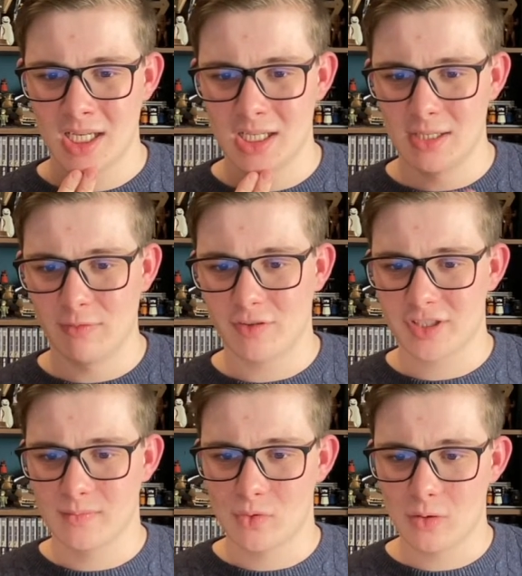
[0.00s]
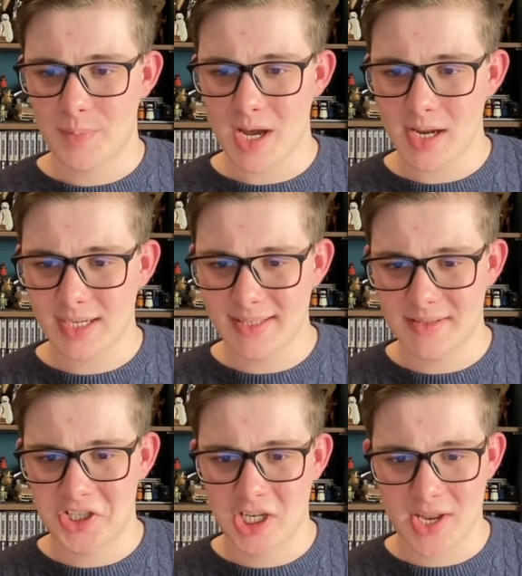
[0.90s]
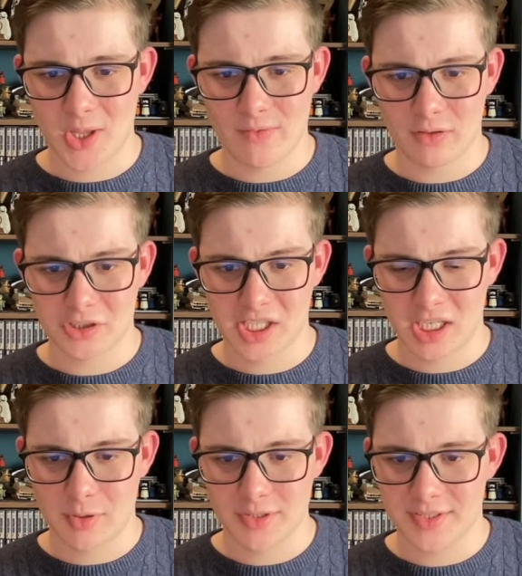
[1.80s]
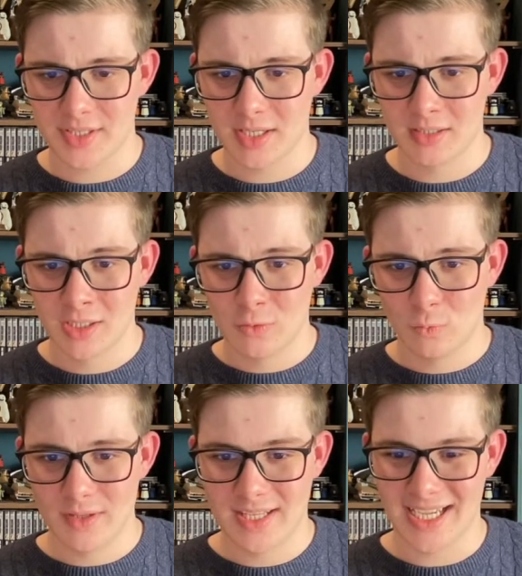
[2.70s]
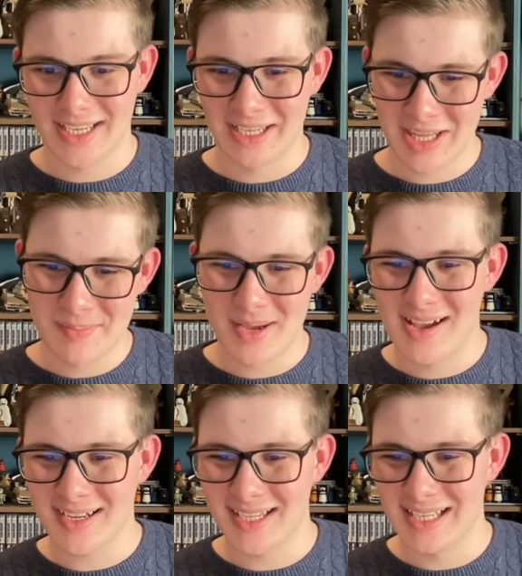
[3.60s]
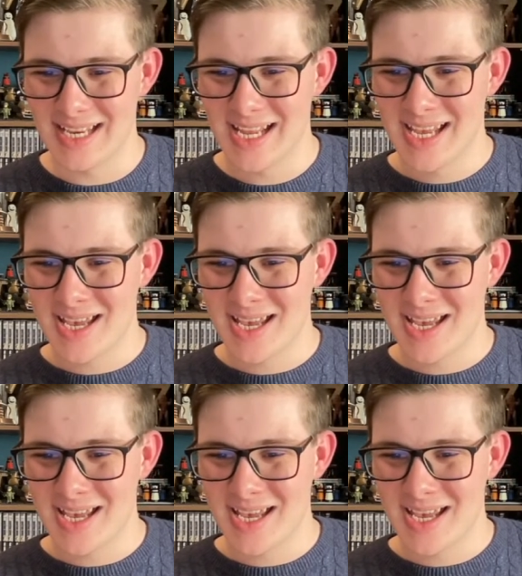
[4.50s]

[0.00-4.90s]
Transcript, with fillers: Uh, we've got some more bargains in the chat though. We've got Shadow Monster with yet another bargain.